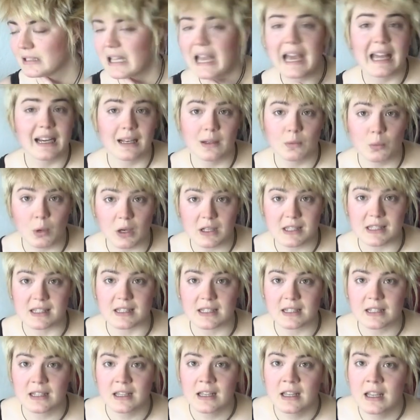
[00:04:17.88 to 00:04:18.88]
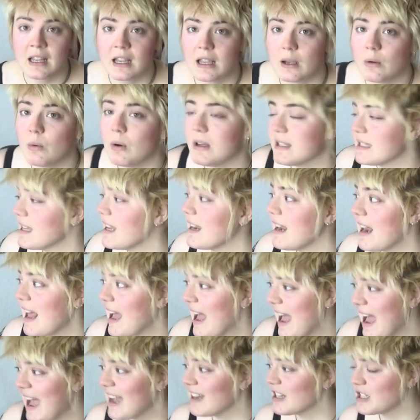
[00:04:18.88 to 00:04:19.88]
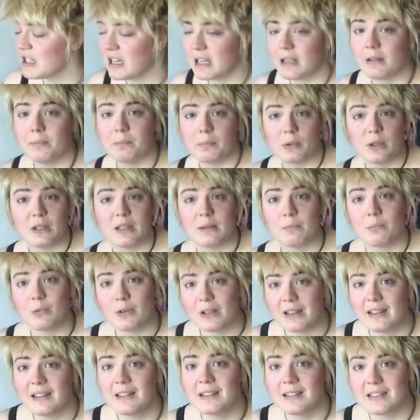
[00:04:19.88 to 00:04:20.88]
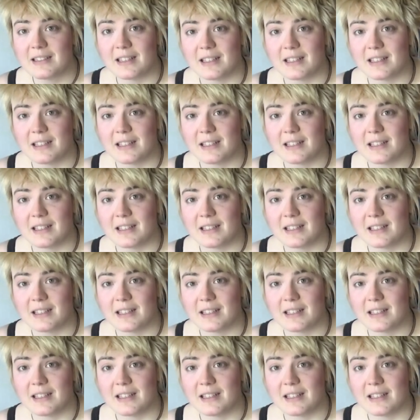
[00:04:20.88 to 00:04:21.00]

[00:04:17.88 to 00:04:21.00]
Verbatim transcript: And it wasn't. It was an actually pretty brilliant